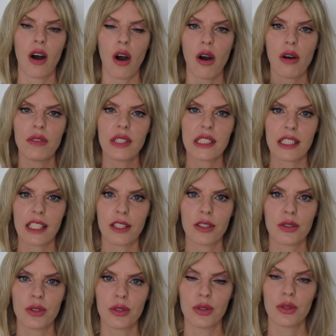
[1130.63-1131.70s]
Obviously,
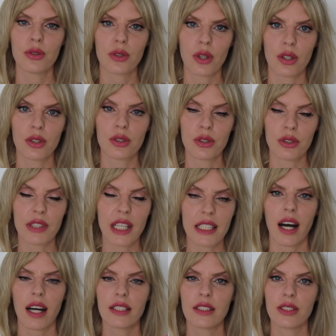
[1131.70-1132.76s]
you do not do
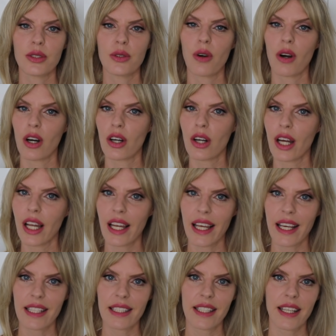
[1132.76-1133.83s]
that as you are a
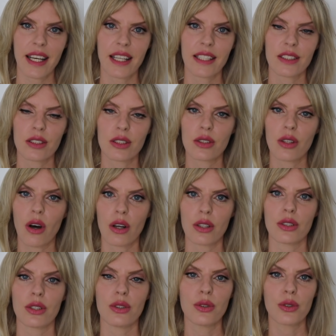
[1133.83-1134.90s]
lady and it's
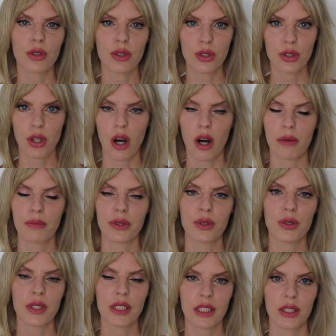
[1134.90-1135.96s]
not your job to
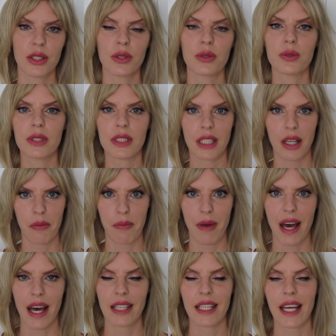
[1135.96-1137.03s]
seduce a
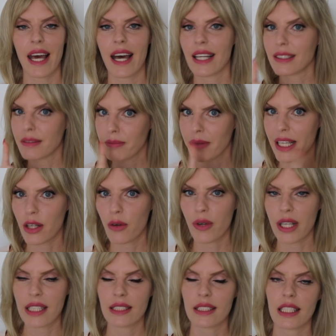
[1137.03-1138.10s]
man and my
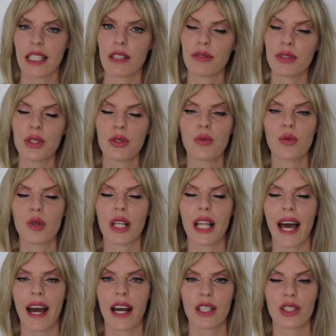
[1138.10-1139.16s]
queens if you will
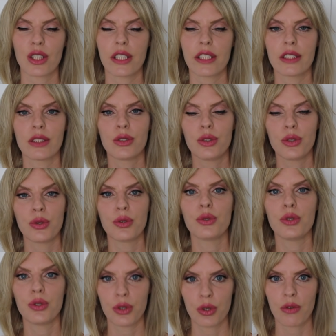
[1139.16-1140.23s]
actually do
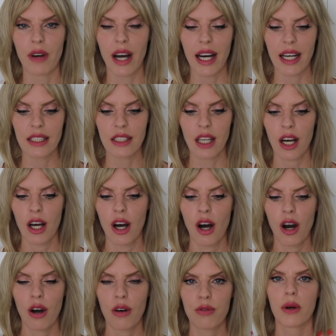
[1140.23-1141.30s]
do that
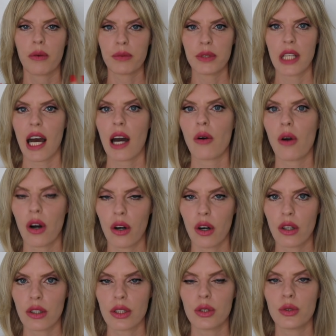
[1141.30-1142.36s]
from now
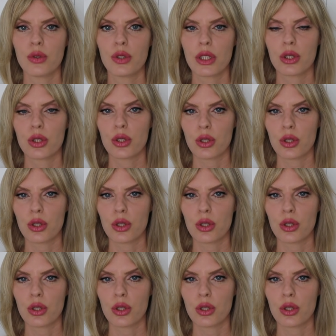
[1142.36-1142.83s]
on, you just